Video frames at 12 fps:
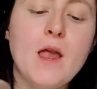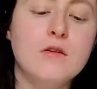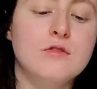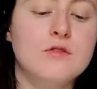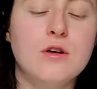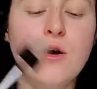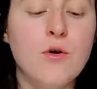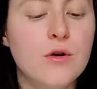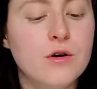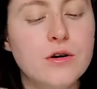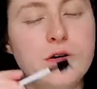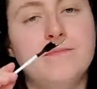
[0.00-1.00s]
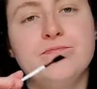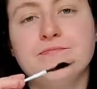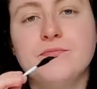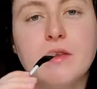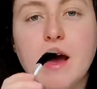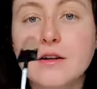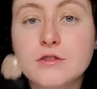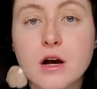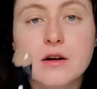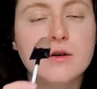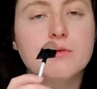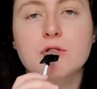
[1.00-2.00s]
So good. That
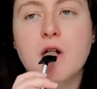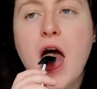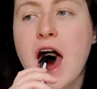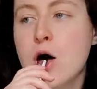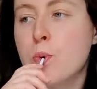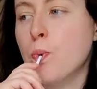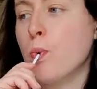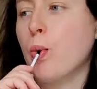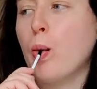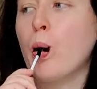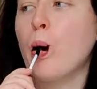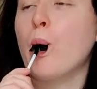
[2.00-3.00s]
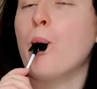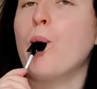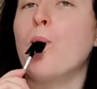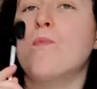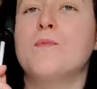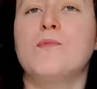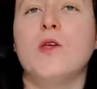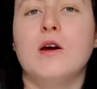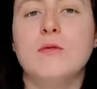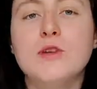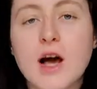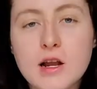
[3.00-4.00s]
chocolate one,
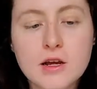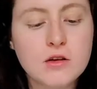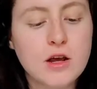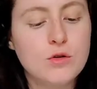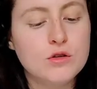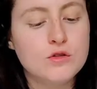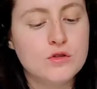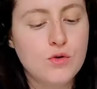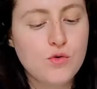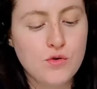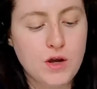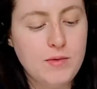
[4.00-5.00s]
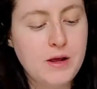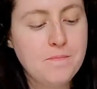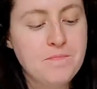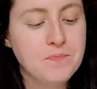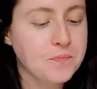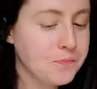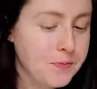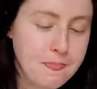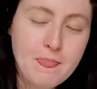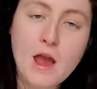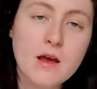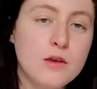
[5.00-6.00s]
I'm telling you now, it's so creamy.
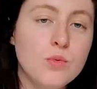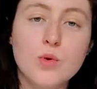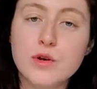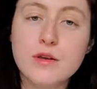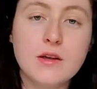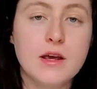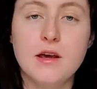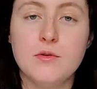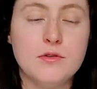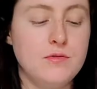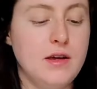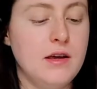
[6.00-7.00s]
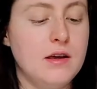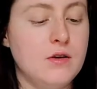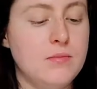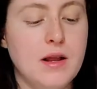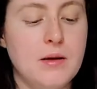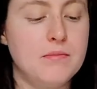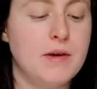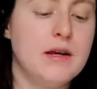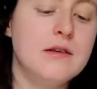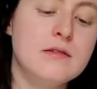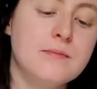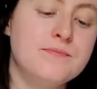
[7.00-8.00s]
You wouldn't think it was vegan or
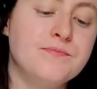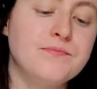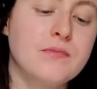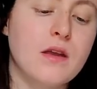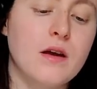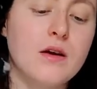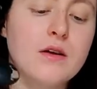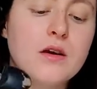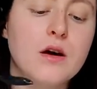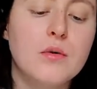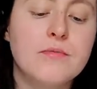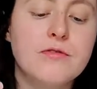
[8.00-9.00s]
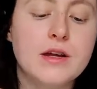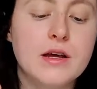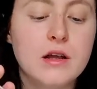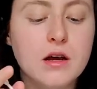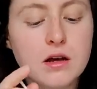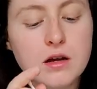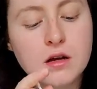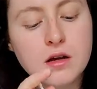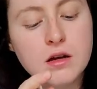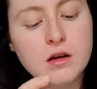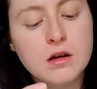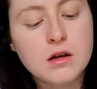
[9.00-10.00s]
plant-based. I'm going to go with vanilla
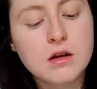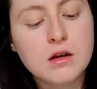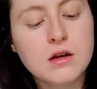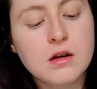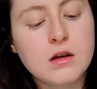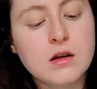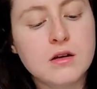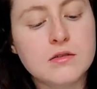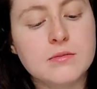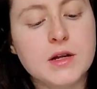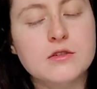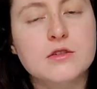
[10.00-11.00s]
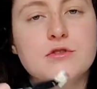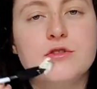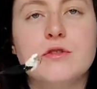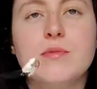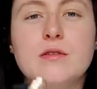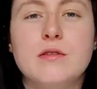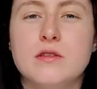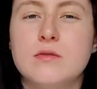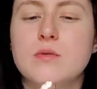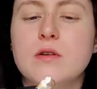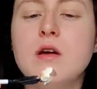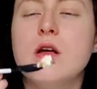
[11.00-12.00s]
because I'm not too sure about
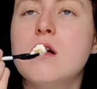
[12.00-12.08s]
this one.